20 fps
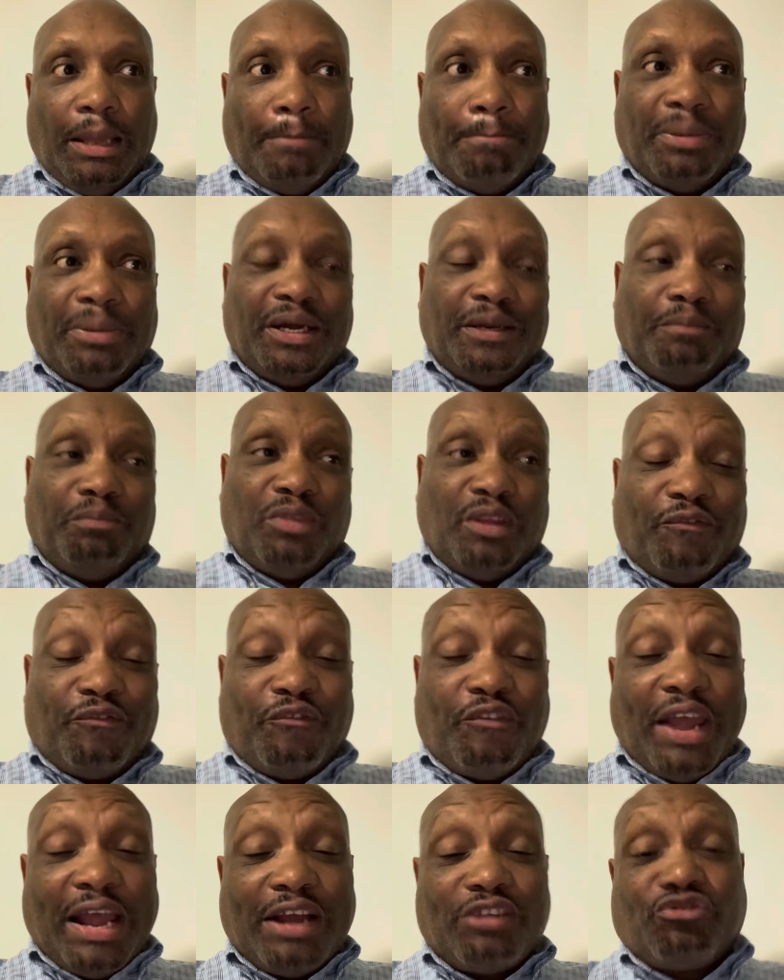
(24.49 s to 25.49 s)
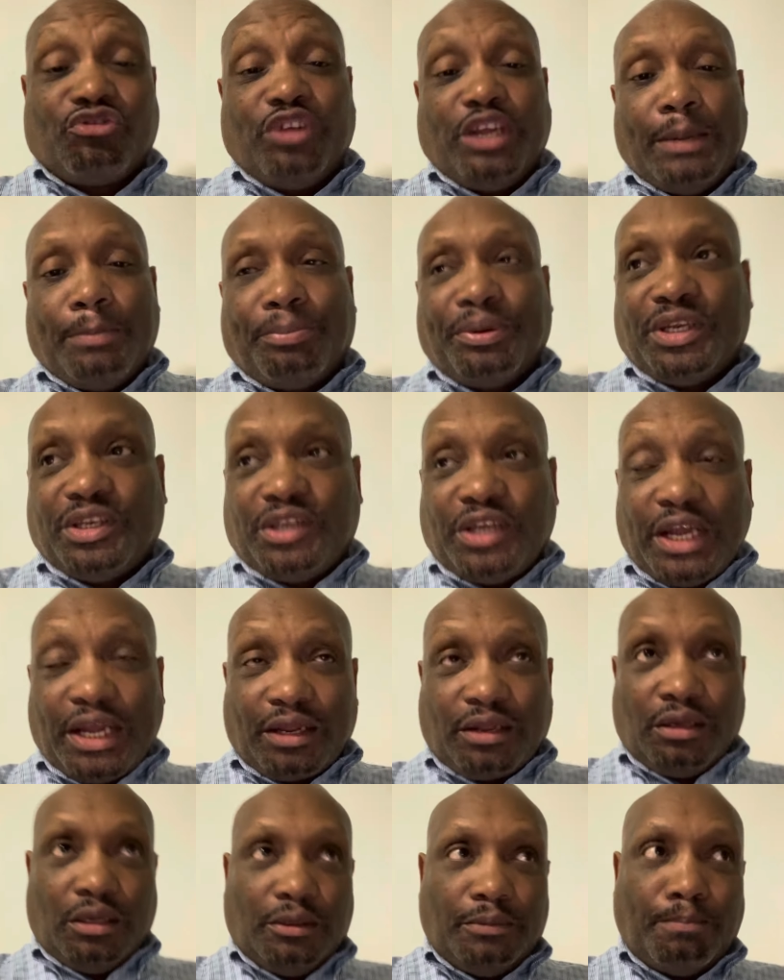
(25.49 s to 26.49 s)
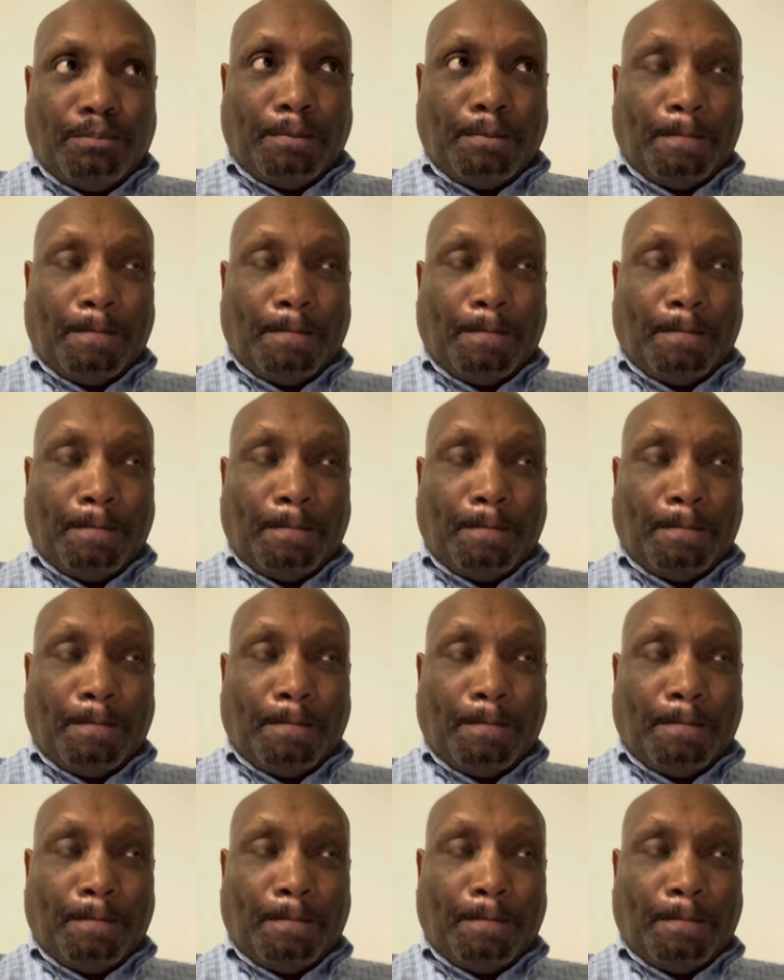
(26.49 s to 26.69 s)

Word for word: But the factory in particular